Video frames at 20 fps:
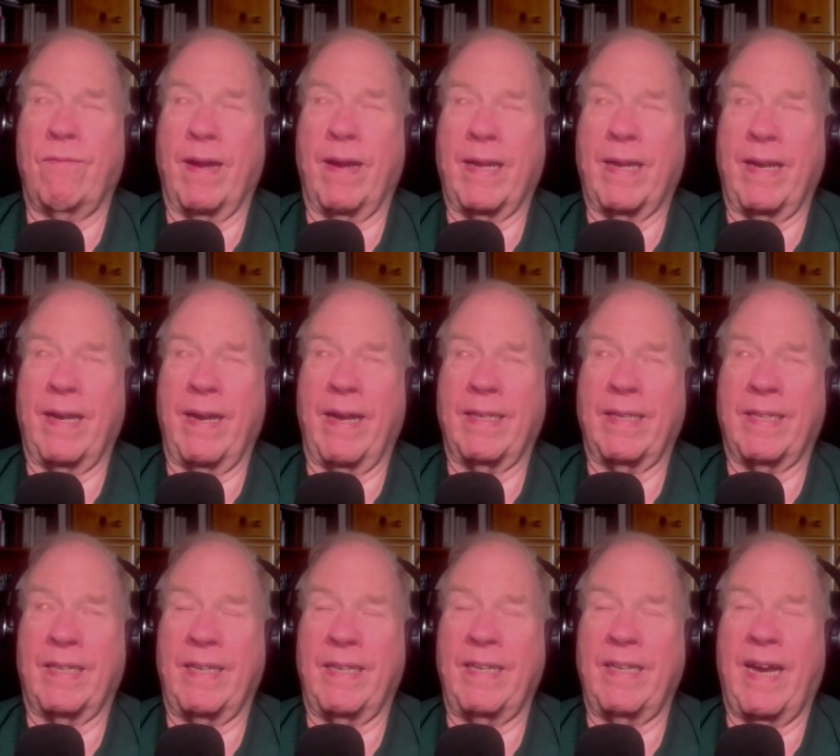
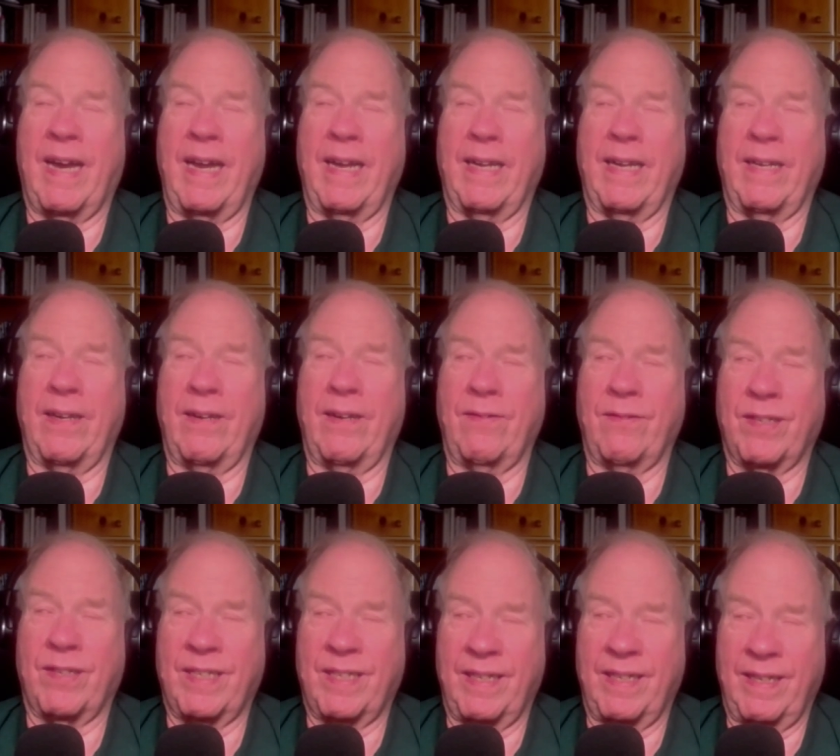recognize it and
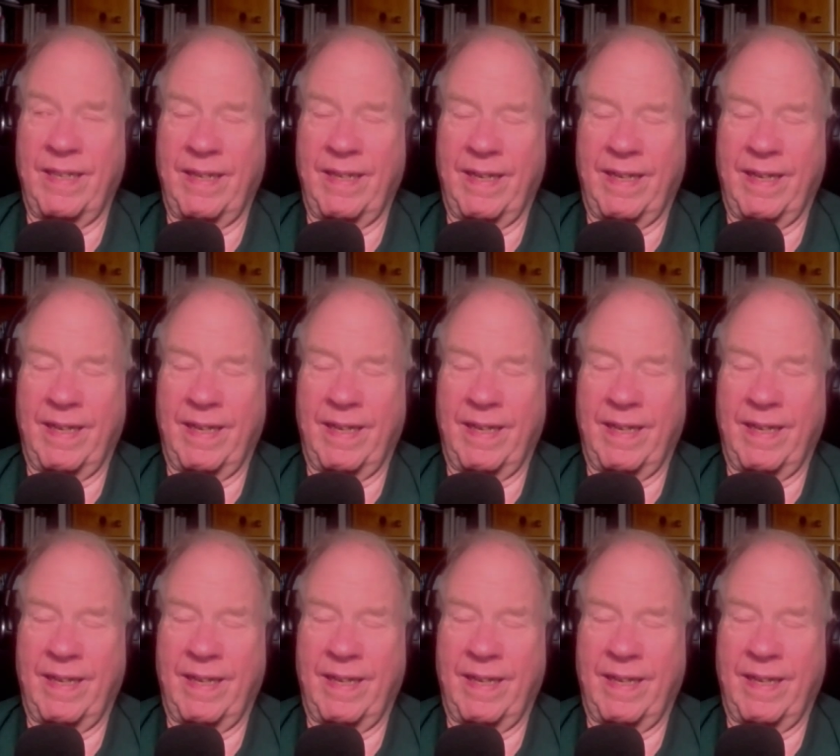diagnose.